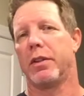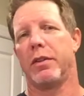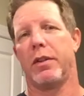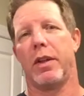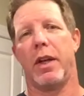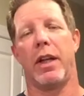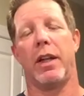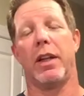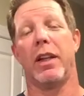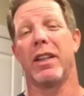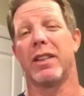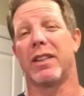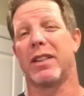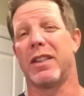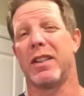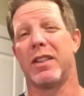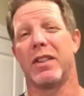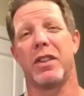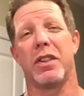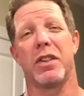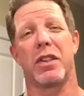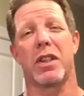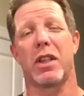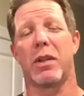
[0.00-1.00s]
And listen,
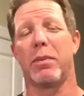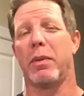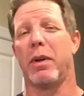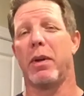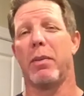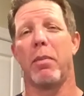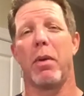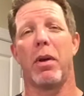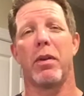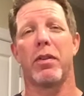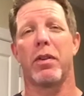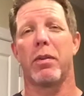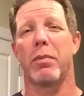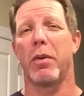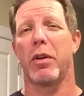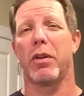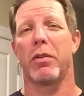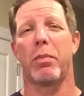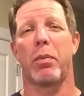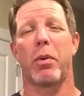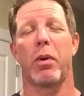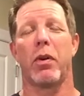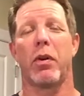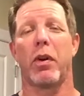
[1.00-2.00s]
it's just going to be a
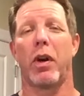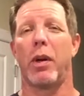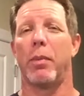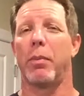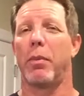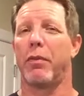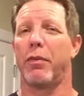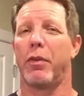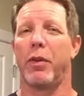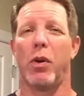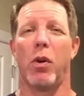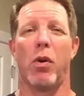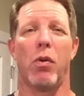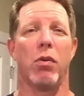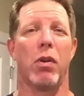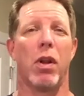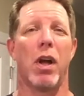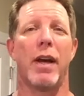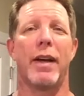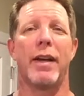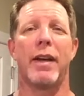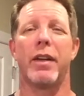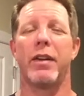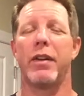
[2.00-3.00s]
month-to-month program. If you don't
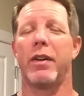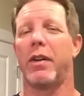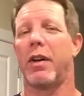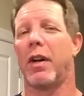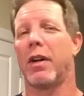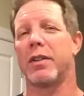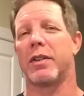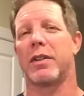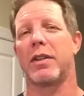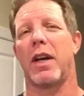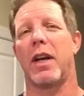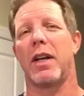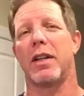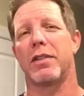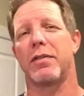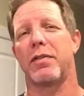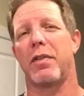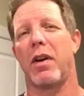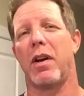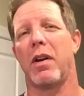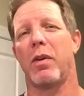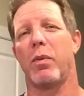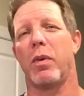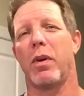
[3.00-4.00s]
like it, you're not
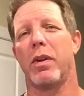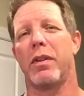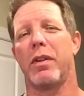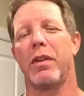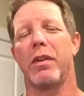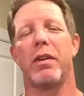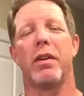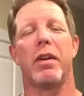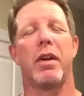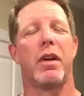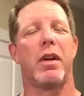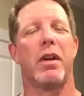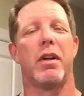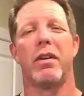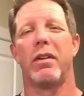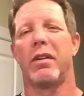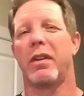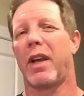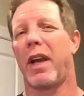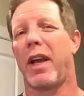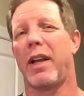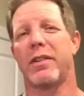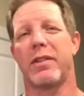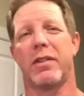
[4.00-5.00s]
satisfied with it,
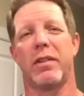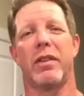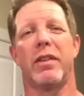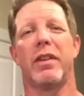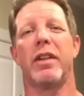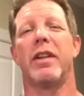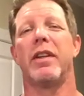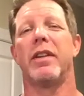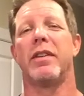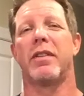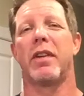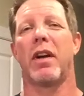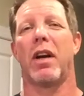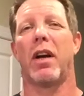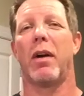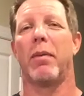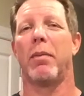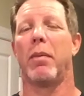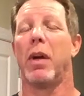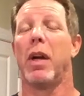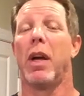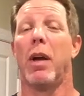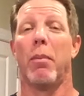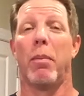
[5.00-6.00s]
cancel it anytime.
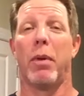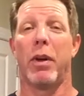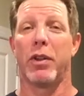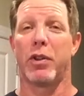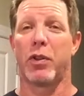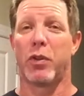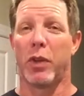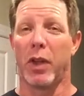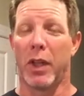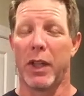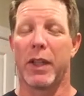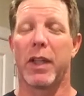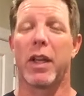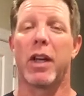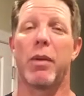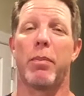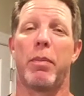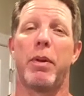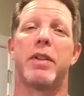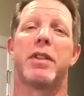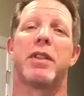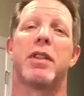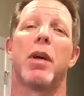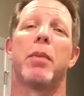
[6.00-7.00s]
But it's really going to
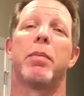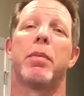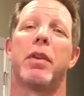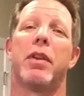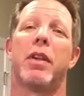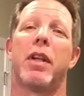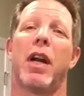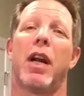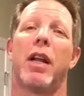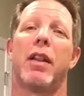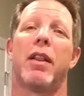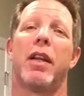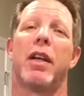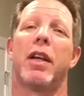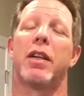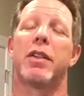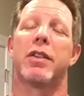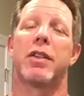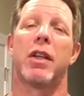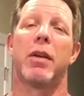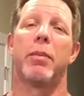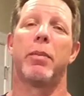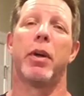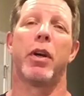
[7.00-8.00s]
be something that I think
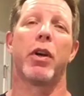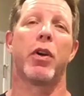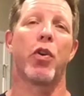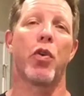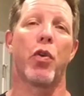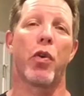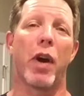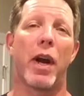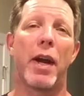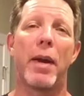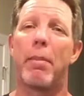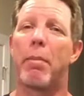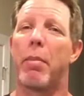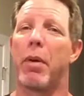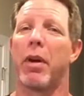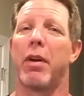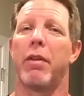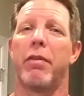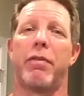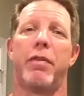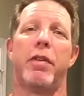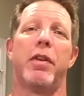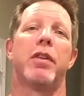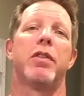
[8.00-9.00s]
is going to be a great
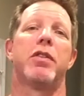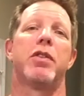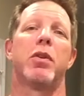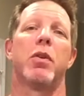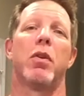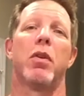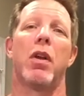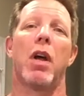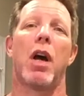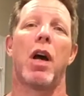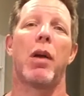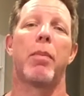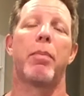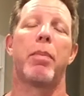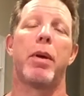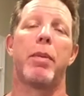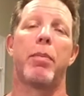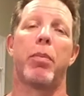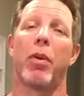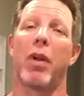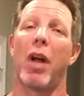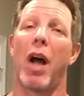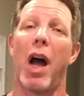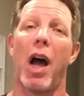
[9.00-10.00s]
benefit to a lot of
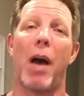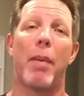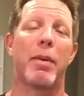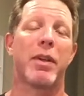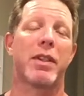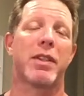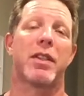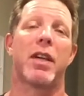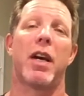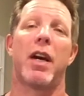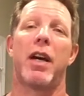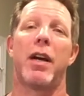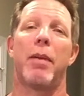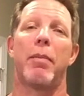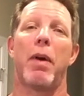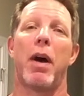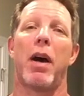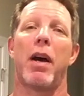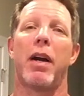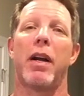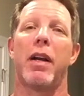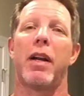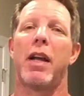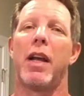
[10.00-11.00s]
people. I'm excited
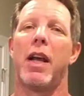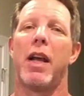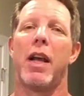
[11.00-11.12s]
about it.